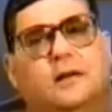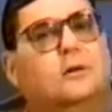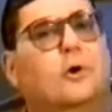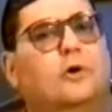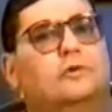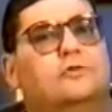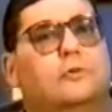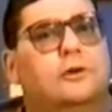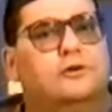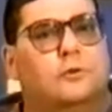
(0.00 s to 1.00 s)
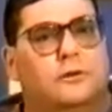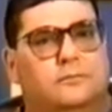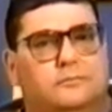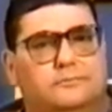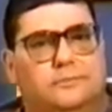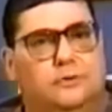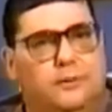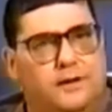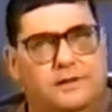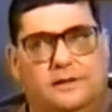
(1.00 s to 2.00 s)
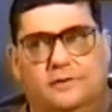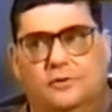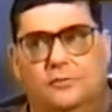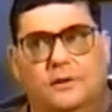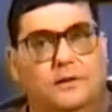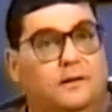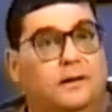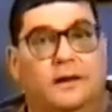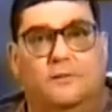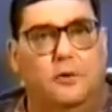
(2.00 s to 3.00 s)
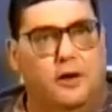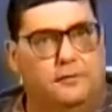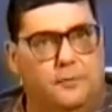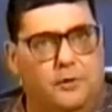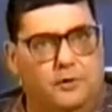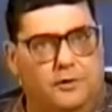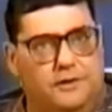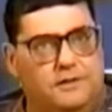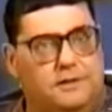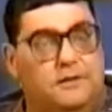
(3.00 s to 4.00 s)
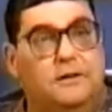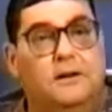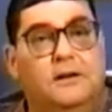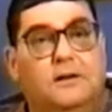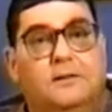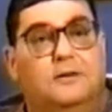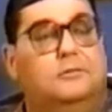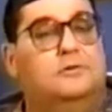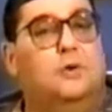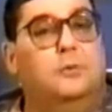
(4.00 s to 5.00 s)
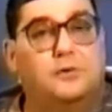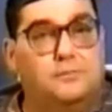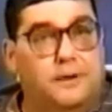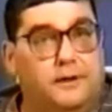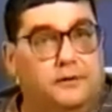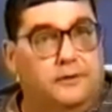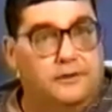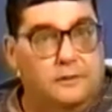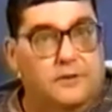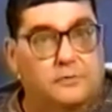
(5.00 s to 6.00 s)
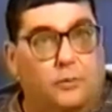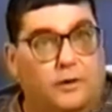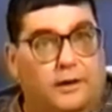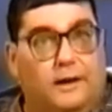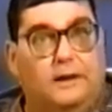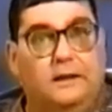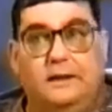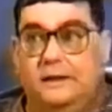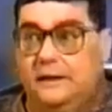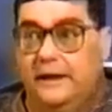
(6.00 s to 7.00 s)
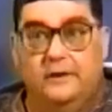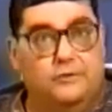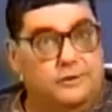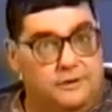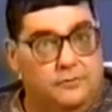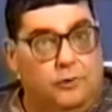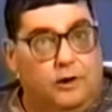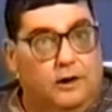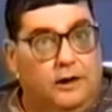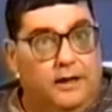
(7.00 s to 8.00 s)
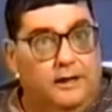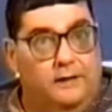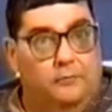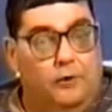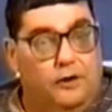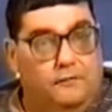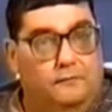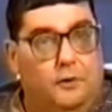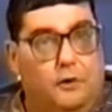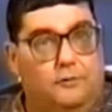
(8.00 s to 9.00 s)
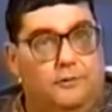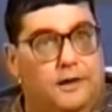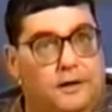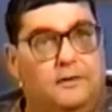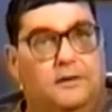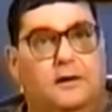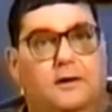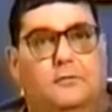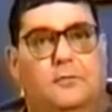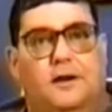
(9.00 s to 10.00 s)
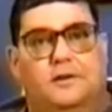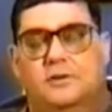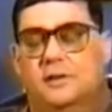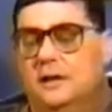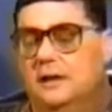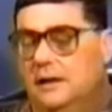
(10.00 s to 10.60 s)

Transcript: make a long story short, Bill basically told me to get away from all this, that it was so much bigger and so much more deadly and dangerous, and where it led and what it involved than anything I ever imagined.